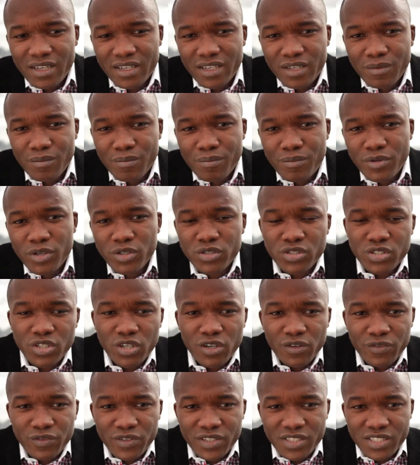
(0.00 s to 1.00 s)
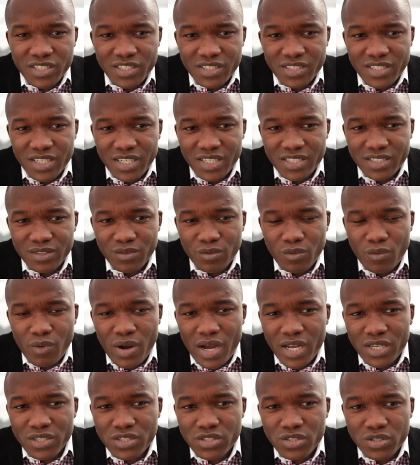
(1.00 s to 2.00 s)
The beauty of it is that
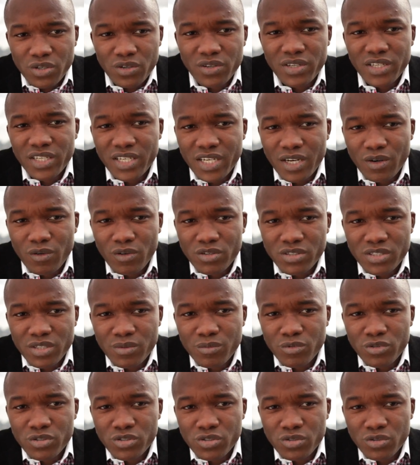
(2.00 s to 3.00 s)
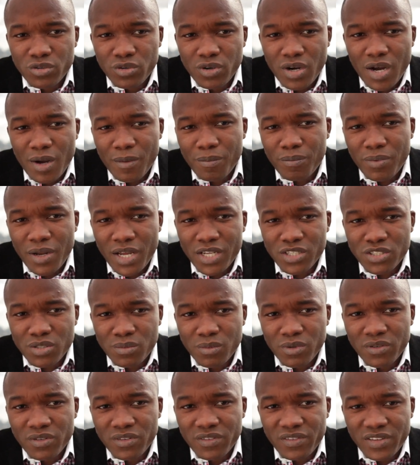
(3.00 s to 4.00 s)
while studying, I was able to apply
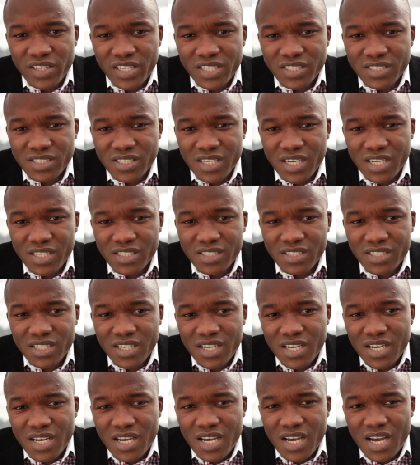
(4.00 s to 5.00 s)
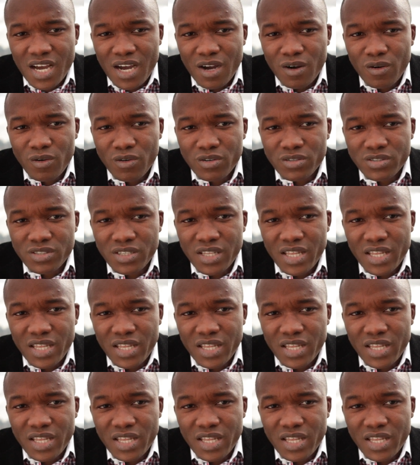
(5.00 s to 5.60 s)
some of the things that I was